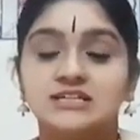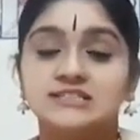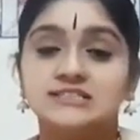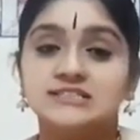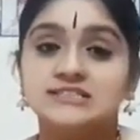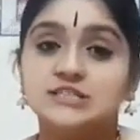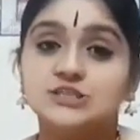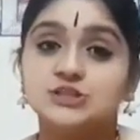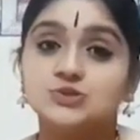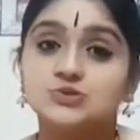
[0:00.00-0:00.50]

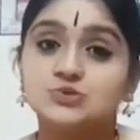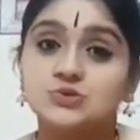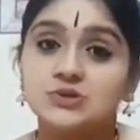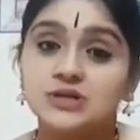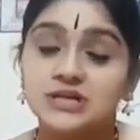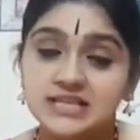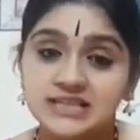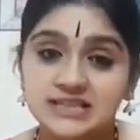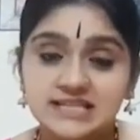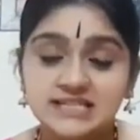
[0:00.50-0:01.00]
The two
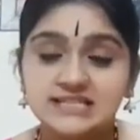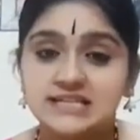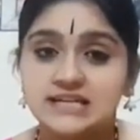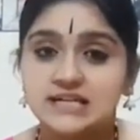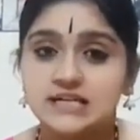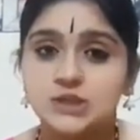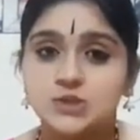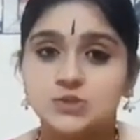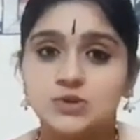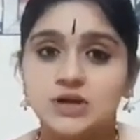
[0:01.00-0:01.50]
in this
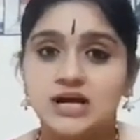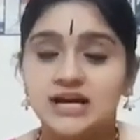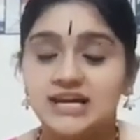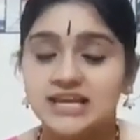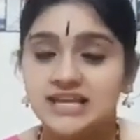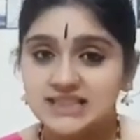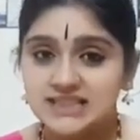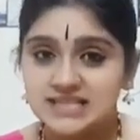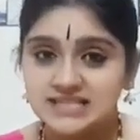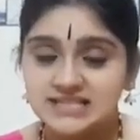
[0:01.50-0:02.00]
Kali Yuga,
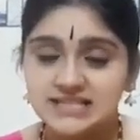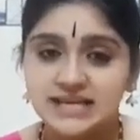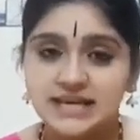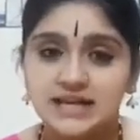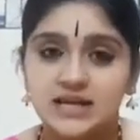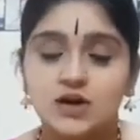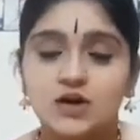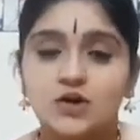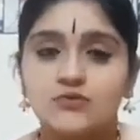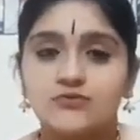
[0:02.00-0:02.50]
in this
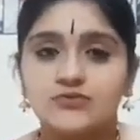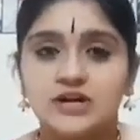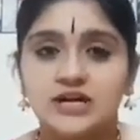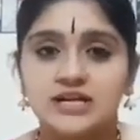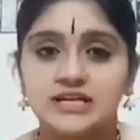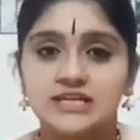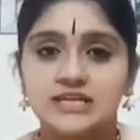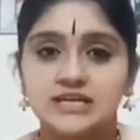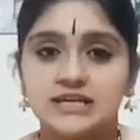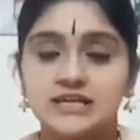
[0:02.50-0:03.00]
era of
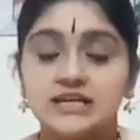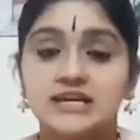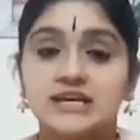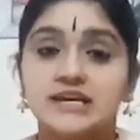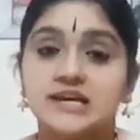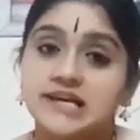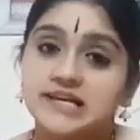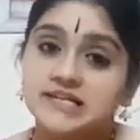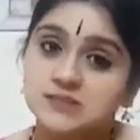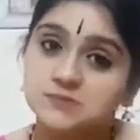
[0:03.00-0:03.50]
Kali,
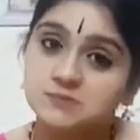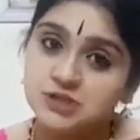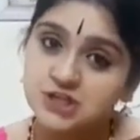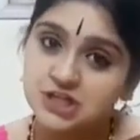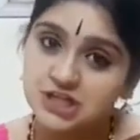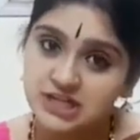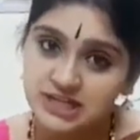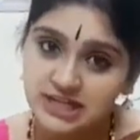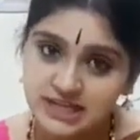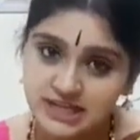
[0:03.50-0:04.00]

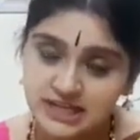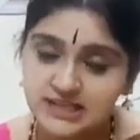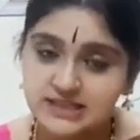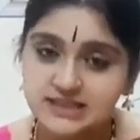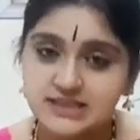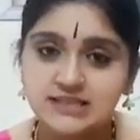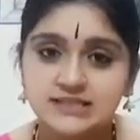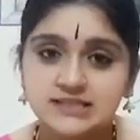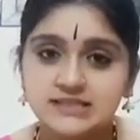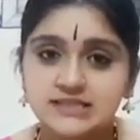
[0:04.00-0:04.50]
especially in
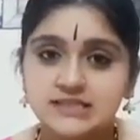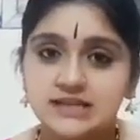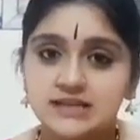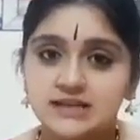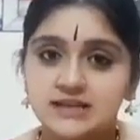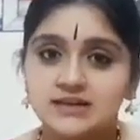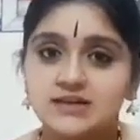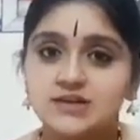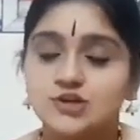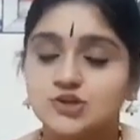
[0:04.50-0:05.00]
this
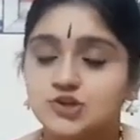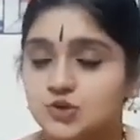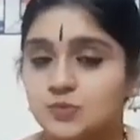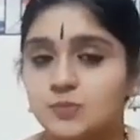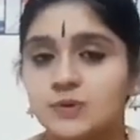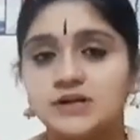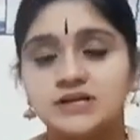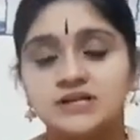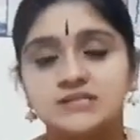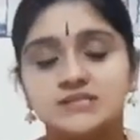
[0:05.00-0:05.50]
year,
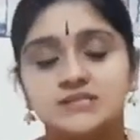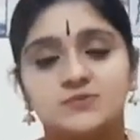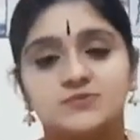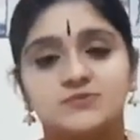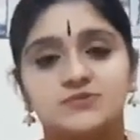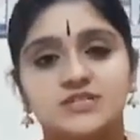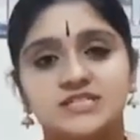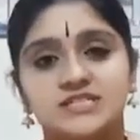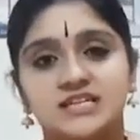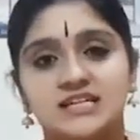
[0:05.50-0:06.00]
Shubhakrit
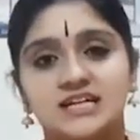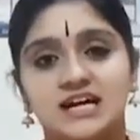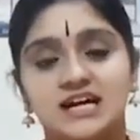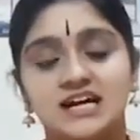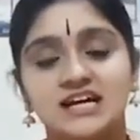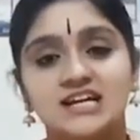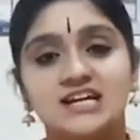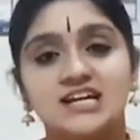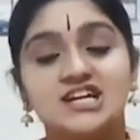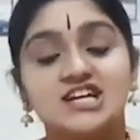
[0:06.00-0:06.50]

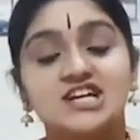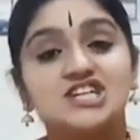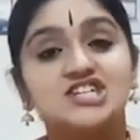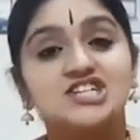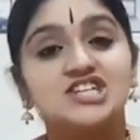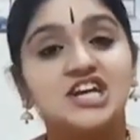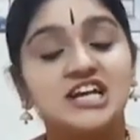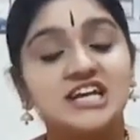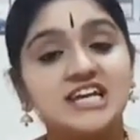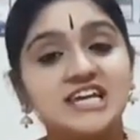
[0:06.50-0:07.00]
Samvatsara,
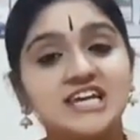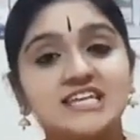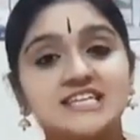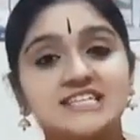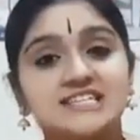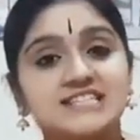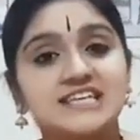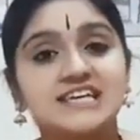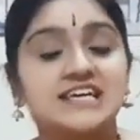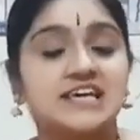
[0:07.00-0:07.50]
Shani is
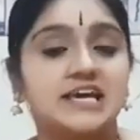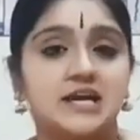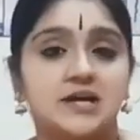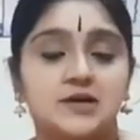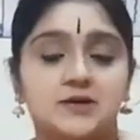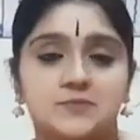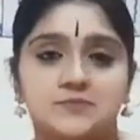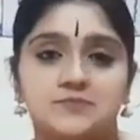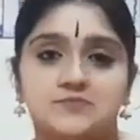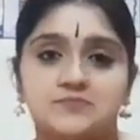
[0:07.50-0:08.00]
the king.
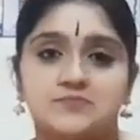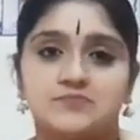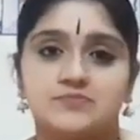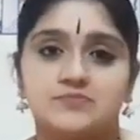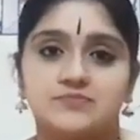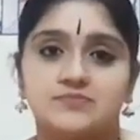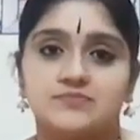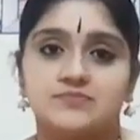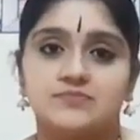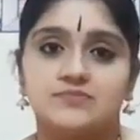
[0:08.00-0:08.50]

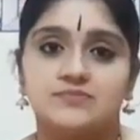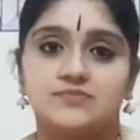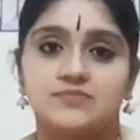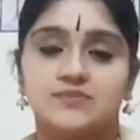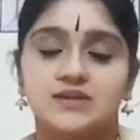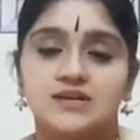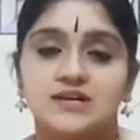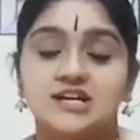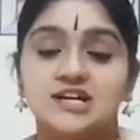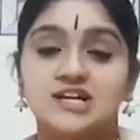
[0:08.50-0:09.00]

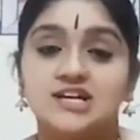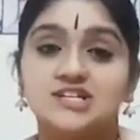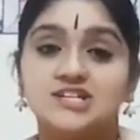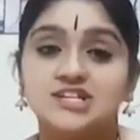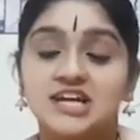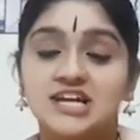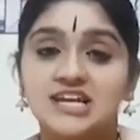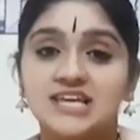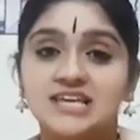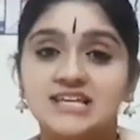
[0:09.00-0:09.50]

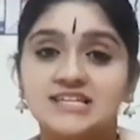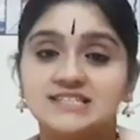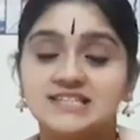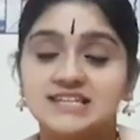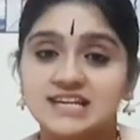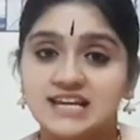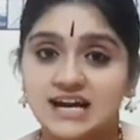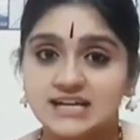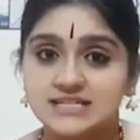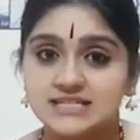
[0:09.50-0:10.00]
Shani is
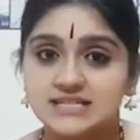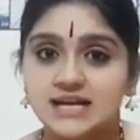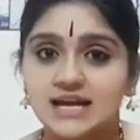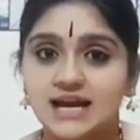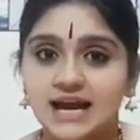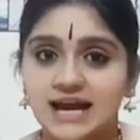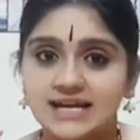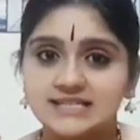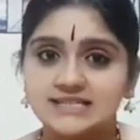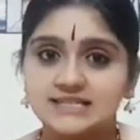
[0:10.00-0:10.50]
the Raja,
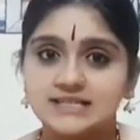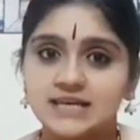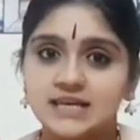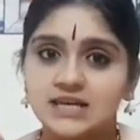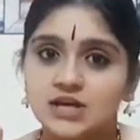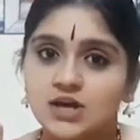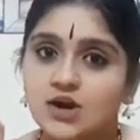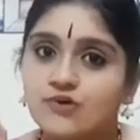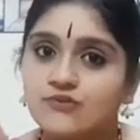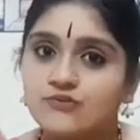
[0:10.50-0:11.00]
as the
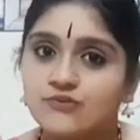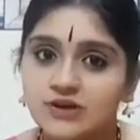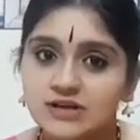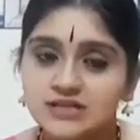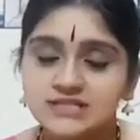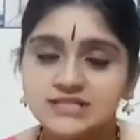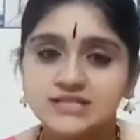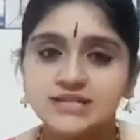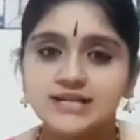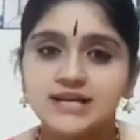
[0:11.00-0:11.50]

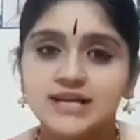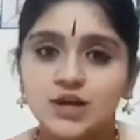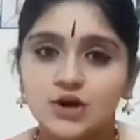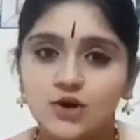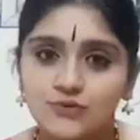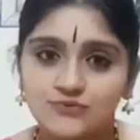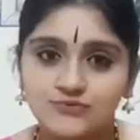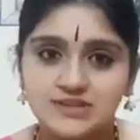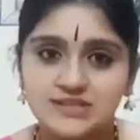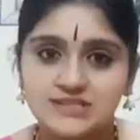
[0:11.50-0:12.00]
first day
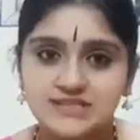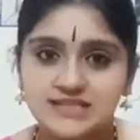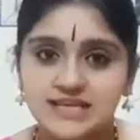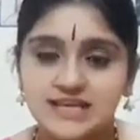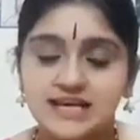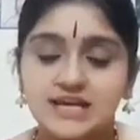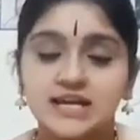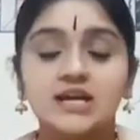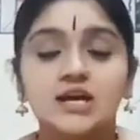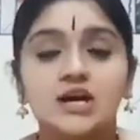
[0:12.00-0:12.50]
of this
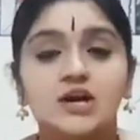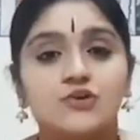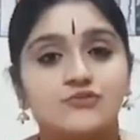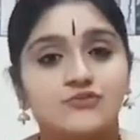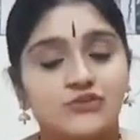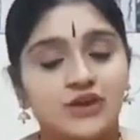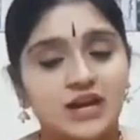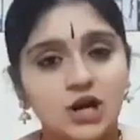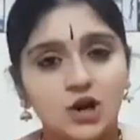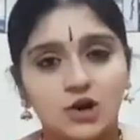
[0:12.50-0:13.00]
year
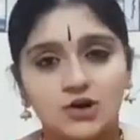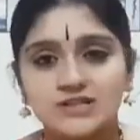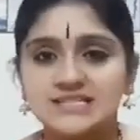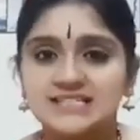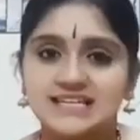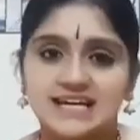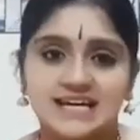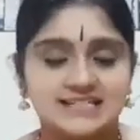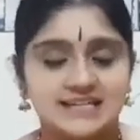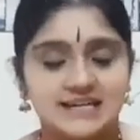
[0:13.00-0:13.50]
fell on
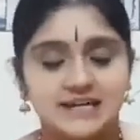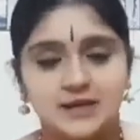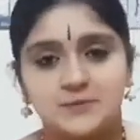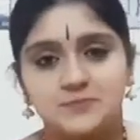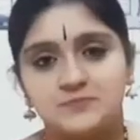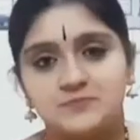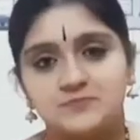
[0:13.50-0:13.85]
Saturday.